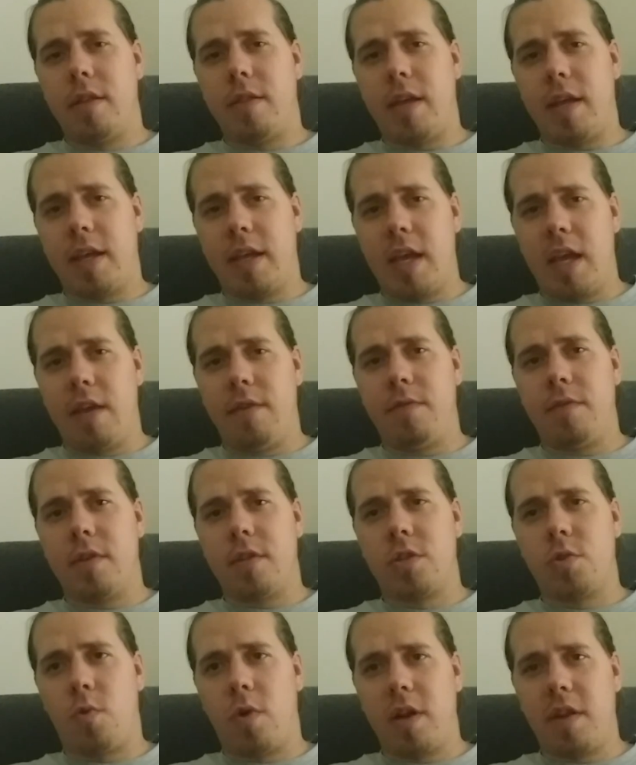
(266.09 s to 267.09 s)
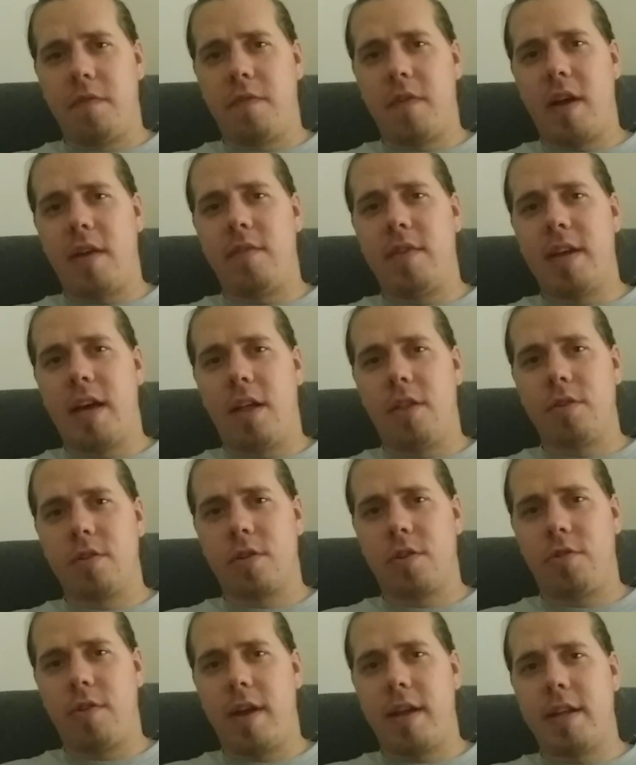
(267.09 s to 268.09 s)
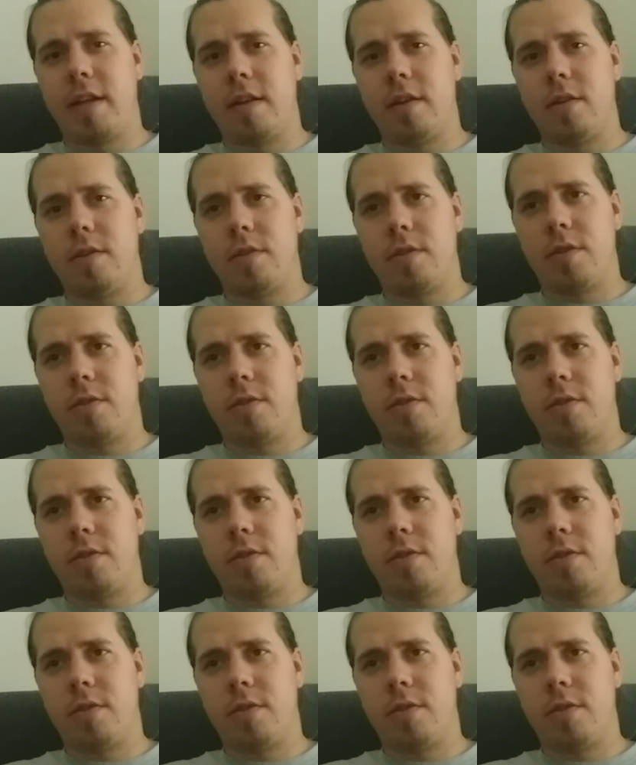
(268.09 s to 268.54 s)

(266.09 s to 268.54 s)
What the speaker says: they gave the $25 credit,